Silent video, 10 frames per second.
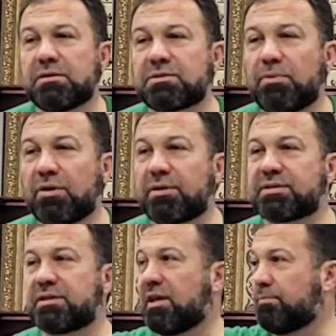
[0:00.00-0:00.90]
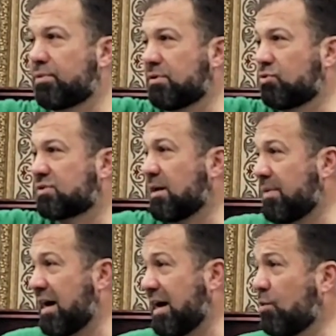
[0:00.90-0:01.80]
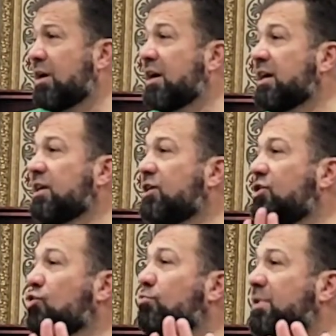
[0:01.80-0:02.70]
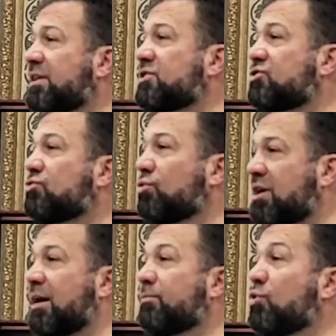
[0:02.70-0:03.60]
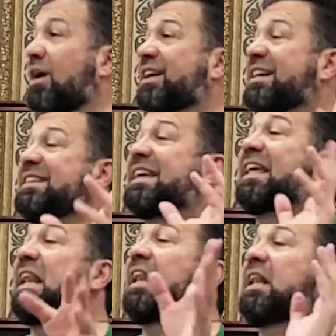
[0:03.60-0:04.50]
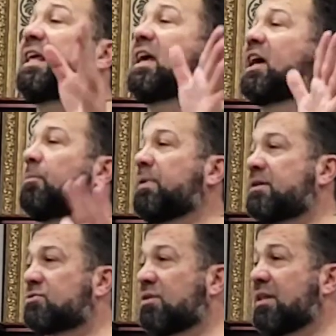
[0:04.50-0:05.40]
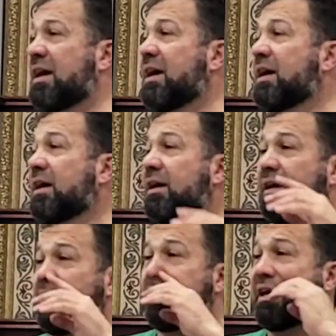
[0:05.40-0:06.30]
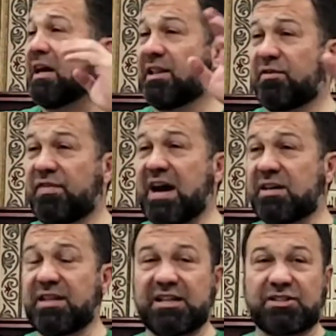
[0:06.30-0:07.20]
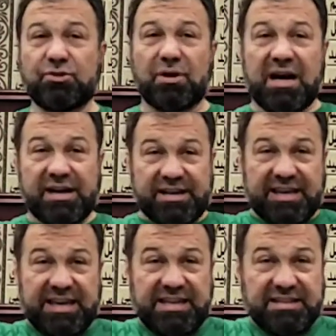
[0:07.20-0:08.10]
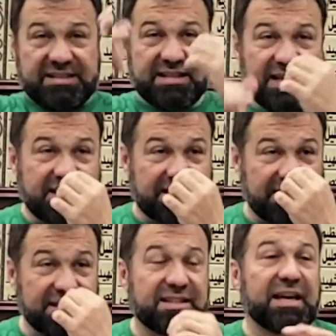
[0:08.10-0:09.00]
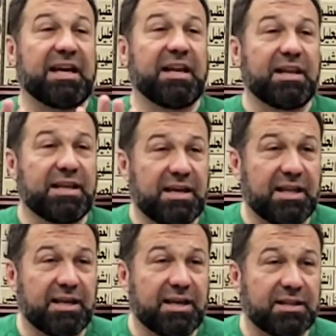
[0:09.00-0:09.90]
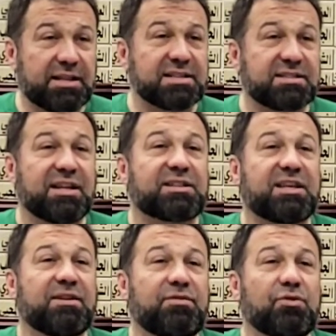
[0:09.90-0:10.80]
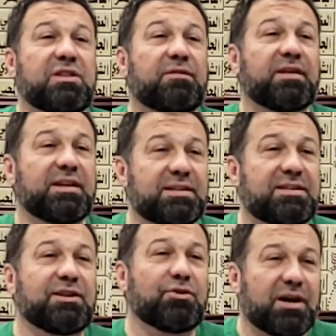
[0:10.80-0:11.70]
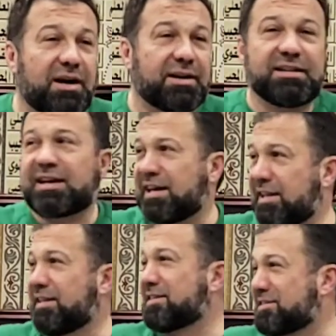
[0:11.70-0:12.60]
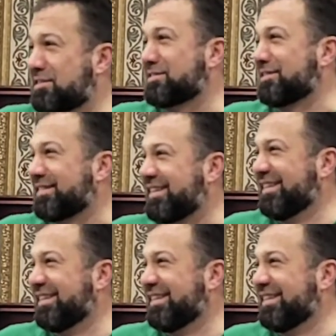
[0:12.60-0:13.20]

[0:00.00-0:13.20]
smugglers, they brought you somehow, you managed to come. You are an illegal person. The fact that you are inside Canada illegally does not give you the validity you are on a Canadian citizen.